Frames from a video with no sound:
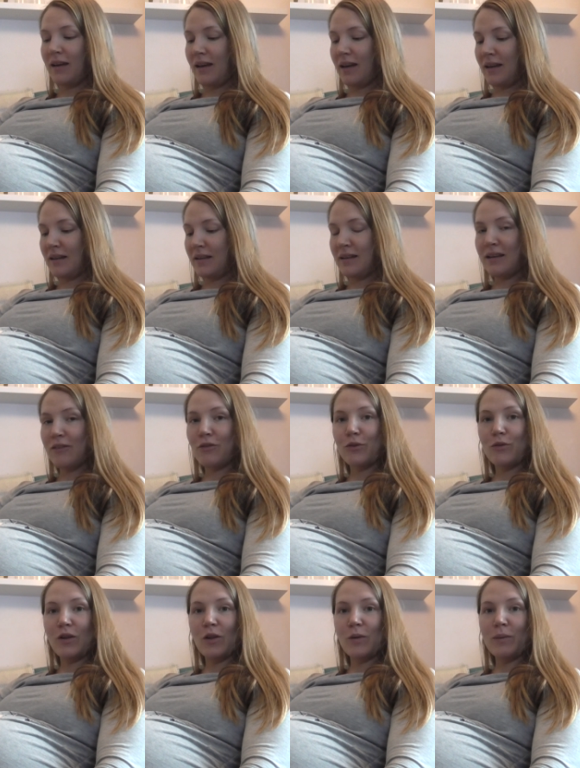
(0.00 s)
And if you
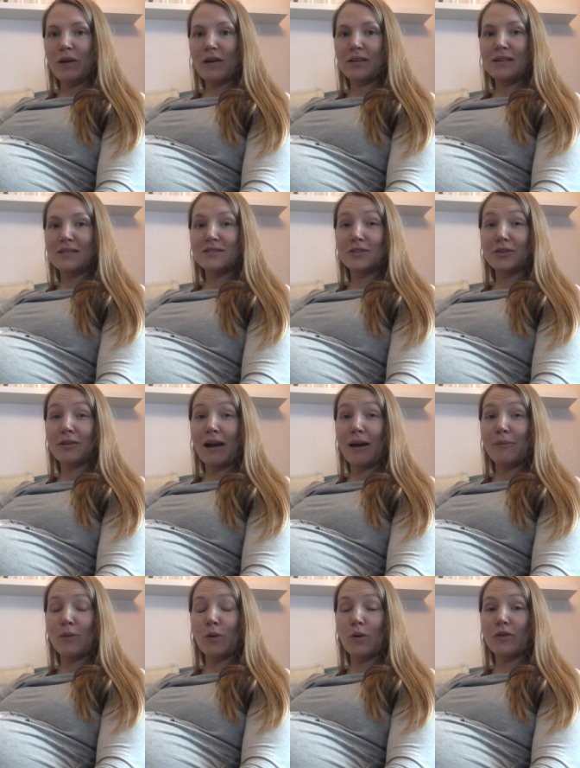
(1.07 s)
follow me on
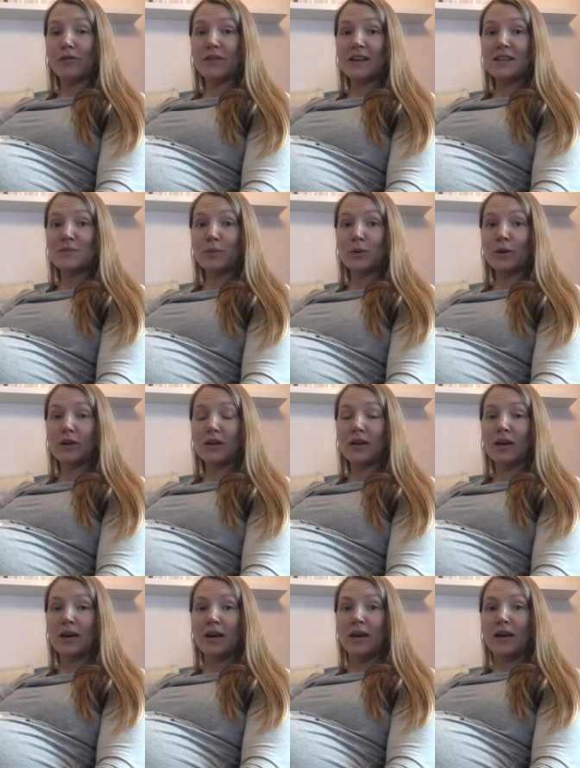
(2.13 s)
Instagram or Facebook,
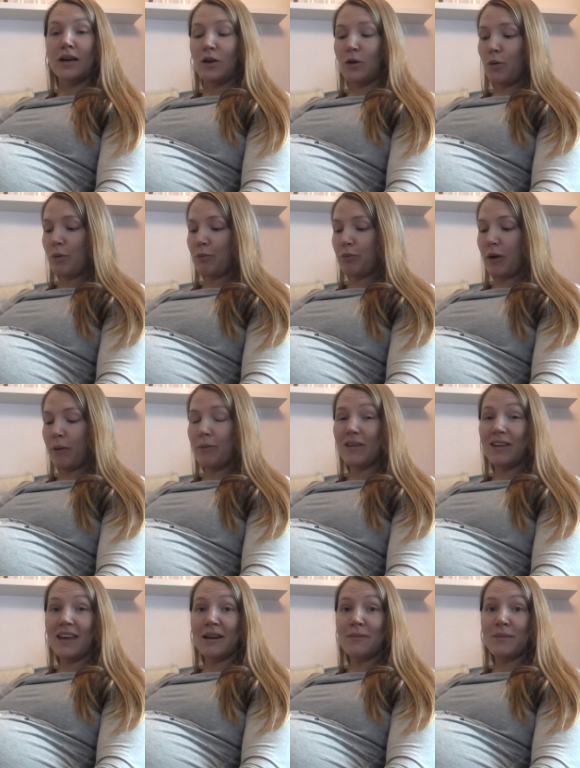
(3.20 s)
you will
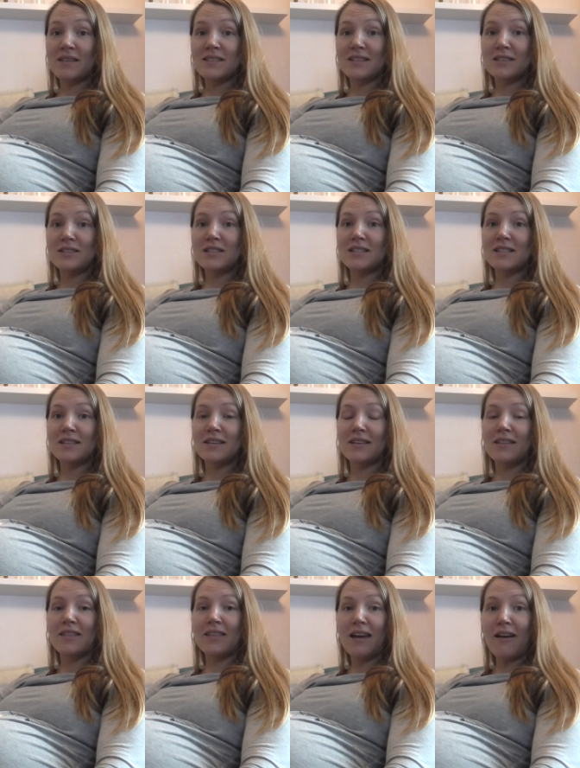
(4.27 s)
probably get a message
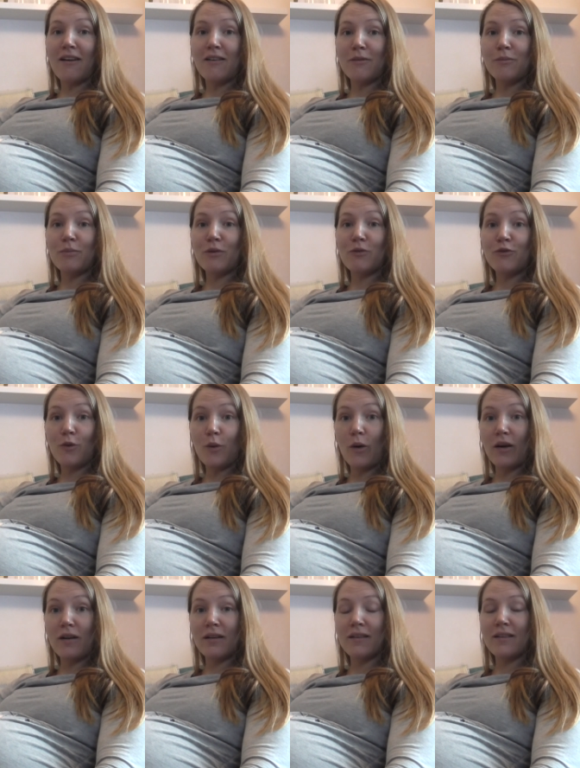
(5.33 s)
there
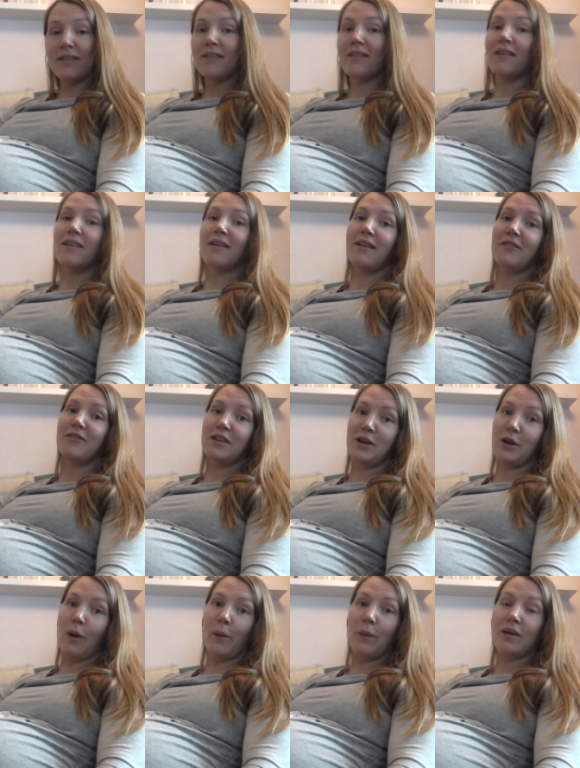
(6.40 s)
before a
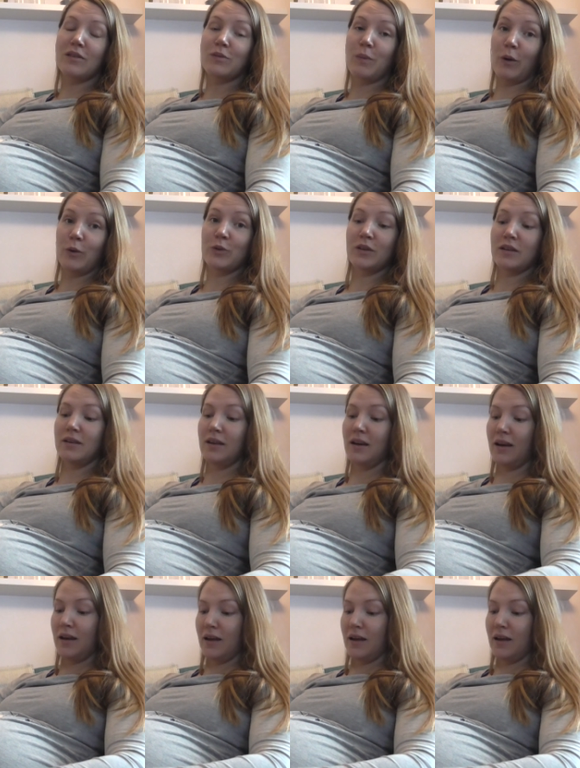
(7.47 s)
video is posted